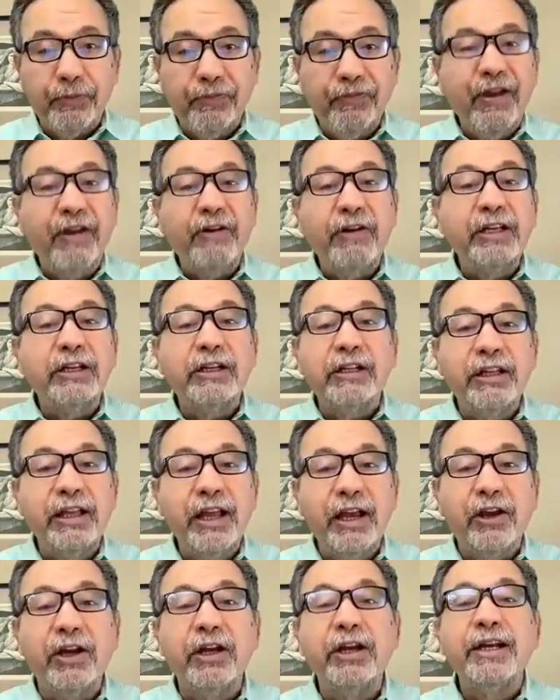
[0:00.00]
very
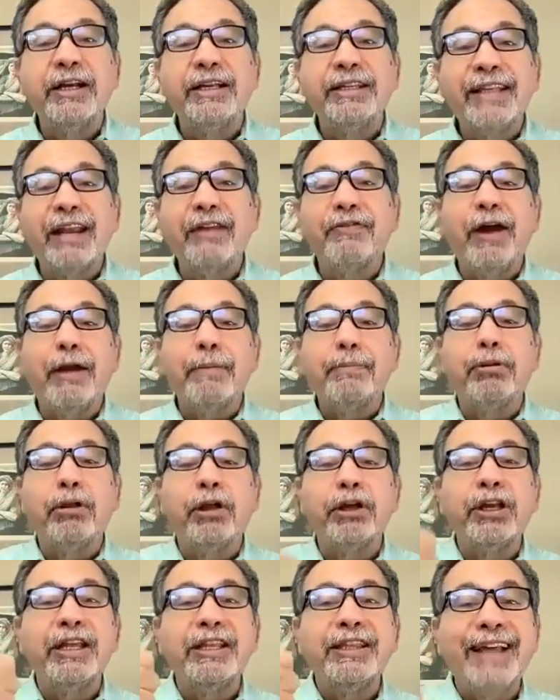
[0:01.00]
clear that if I
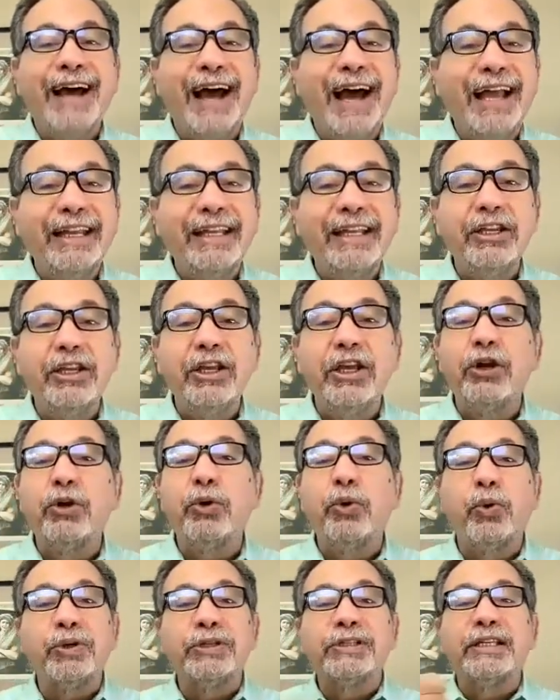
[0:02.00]
plug in 9 in here,
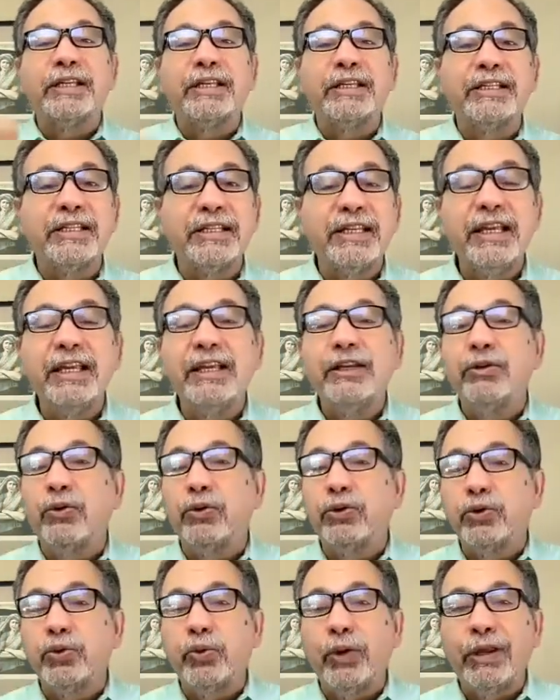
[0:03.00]
or 16, or
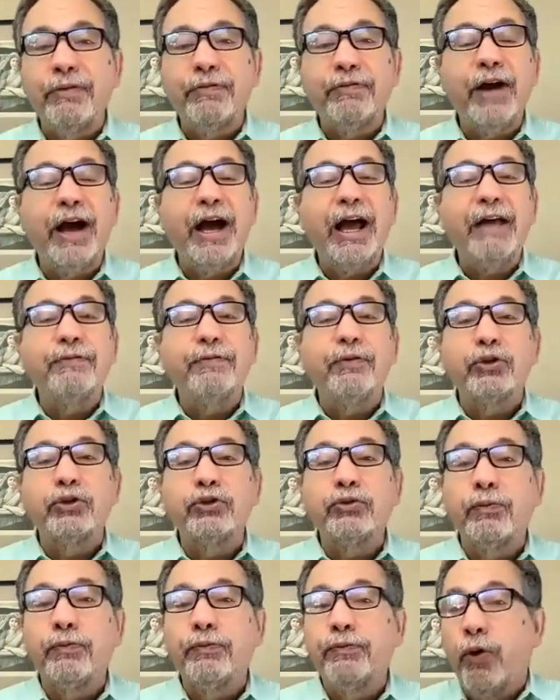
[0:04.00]
25, or
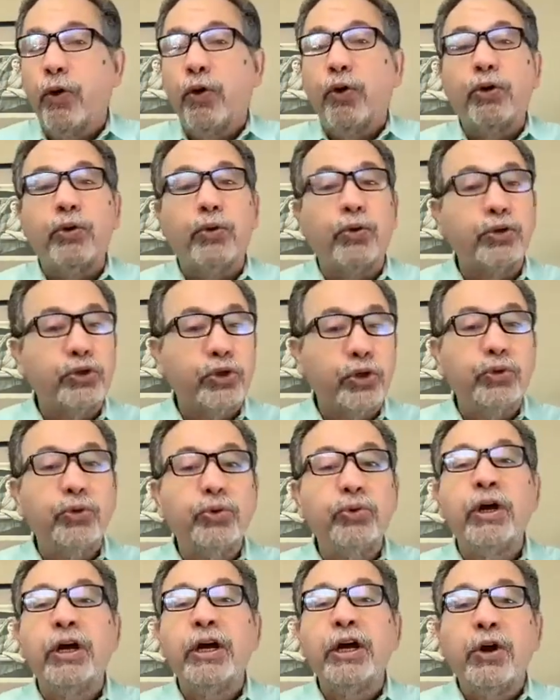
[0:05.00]
4, or
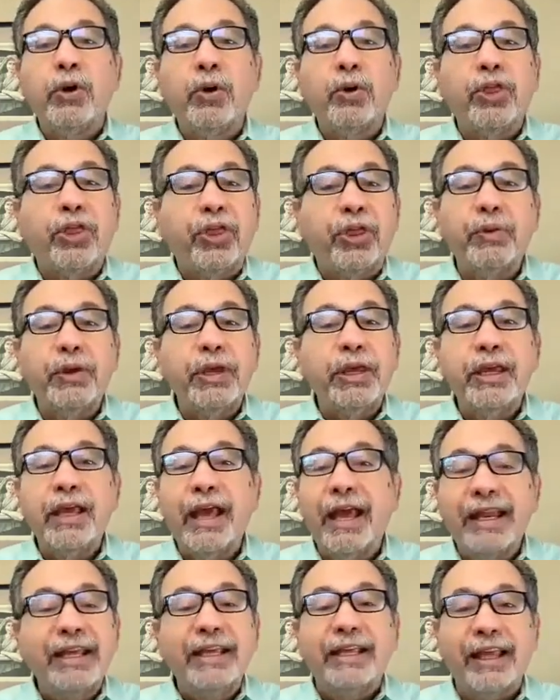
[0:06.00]
2, or 3,
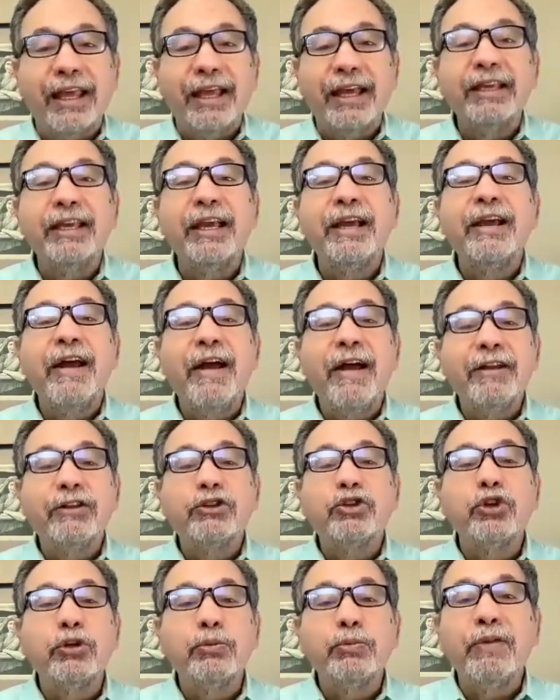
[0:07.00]
anything, it
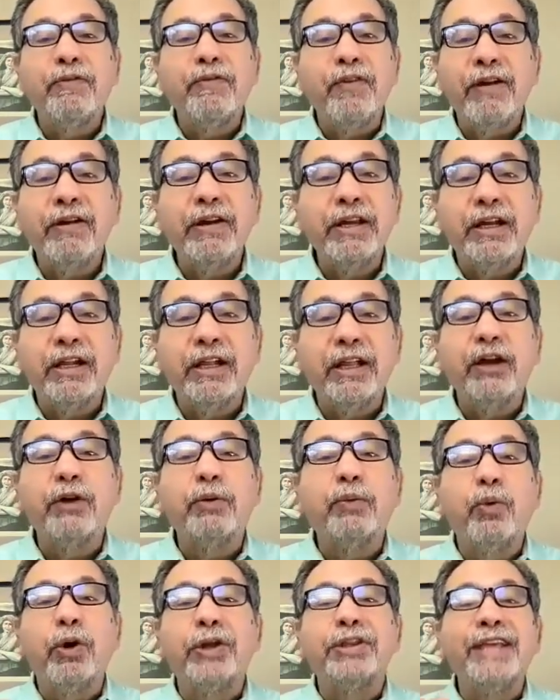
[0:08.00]
should be very clear
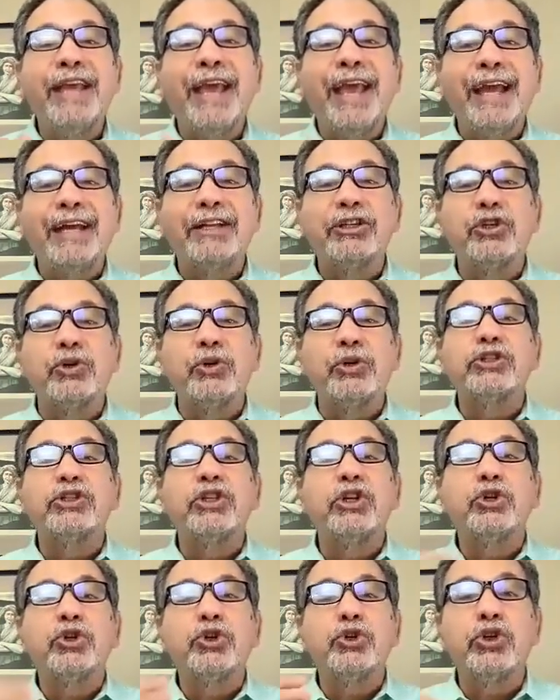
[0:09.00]
what the answer is.
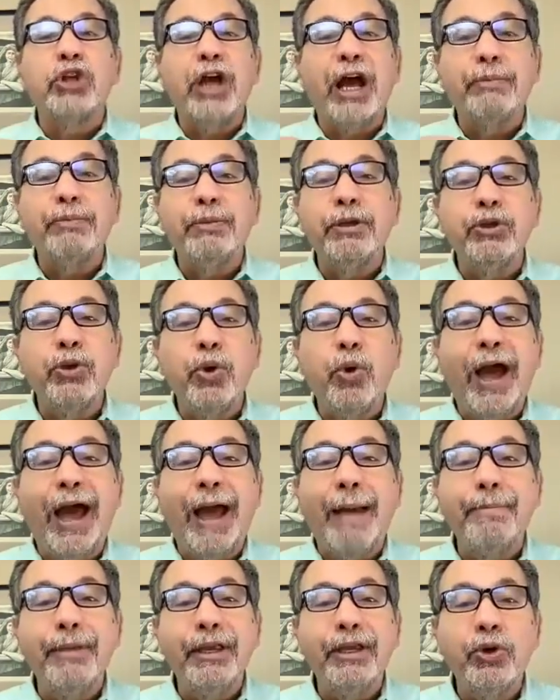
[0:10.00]
There should not be no
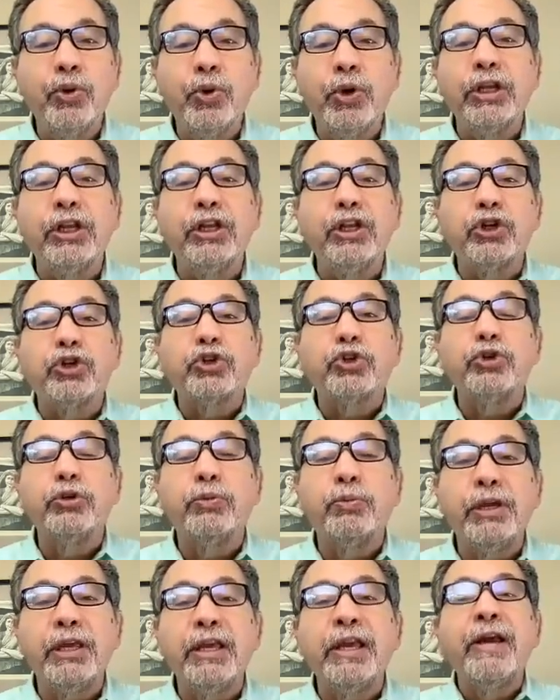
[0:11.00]
ambiguity. There
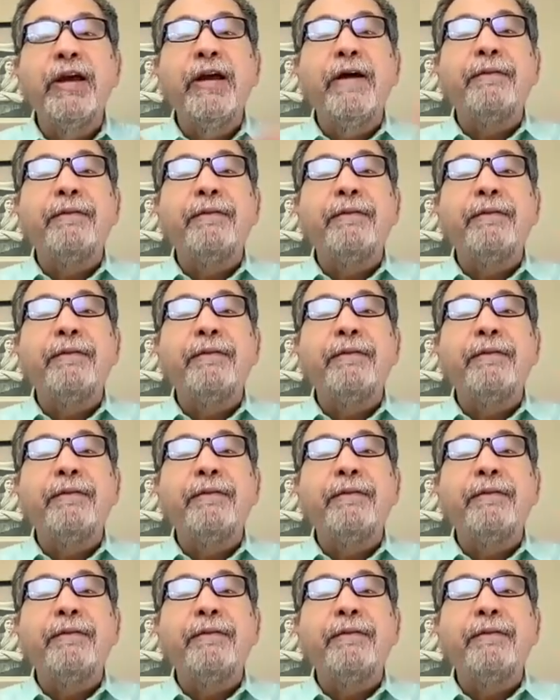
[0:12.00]
shouldn't be